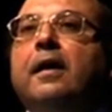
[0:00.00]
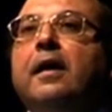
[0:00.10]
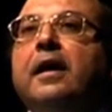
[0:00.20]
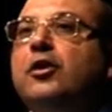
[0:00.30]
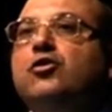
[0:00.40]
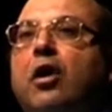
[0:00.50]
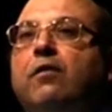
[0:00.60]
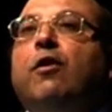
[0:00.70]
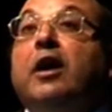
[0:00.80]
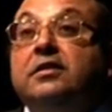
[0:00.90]
It is
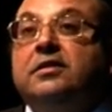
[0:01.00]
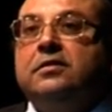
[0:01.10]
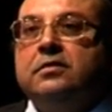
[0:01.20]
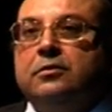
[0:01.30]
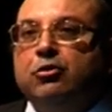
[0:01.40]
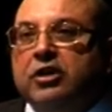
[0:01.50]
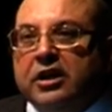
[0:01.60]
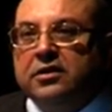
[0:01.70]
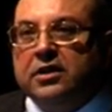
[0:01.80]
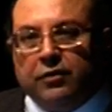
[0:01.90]
not for us to
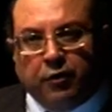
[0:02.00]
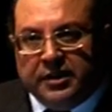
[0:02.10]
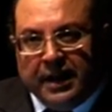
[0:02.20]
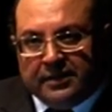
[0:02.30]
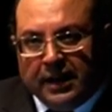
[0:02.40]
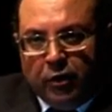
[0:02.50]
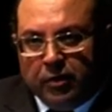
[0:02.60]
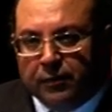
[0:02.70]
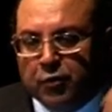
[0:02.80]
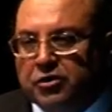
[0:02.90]
judge, it is for the
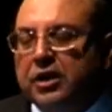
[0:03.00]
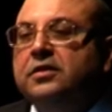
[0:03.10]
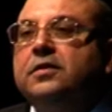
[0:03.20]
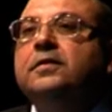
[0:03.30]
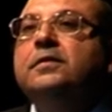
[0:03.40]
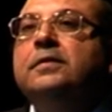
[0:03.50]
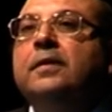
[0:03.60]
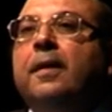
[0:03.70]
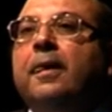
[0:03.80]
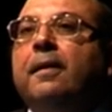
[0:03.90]
executive to judge.
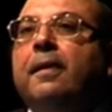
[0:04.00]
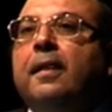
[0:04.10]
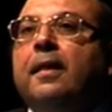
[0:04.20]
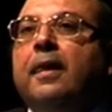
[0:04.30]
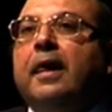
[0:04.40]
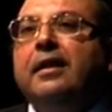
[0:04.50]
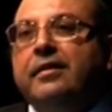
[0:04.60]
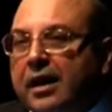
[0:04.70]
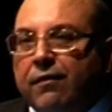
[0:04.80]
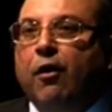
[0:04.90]
And
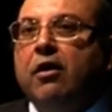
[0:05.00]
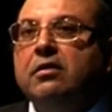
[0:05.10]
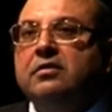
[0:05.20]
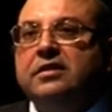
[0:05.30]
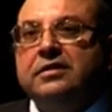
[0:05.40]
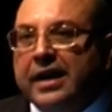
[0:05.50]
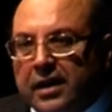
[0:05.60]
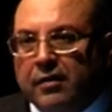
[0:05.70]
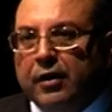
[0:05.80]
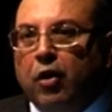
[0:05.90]
therefore, this
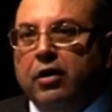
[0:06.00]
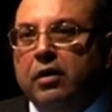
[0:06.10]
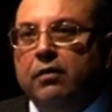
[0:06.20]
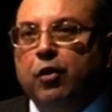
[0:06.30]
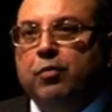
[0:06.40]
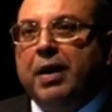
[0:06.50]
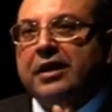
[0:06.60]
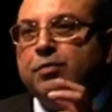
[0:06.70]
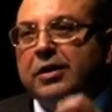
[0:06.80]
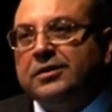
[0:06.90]
kind of an order would
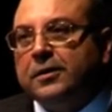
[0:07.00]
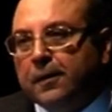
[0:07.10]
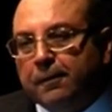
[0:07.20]
pass muster.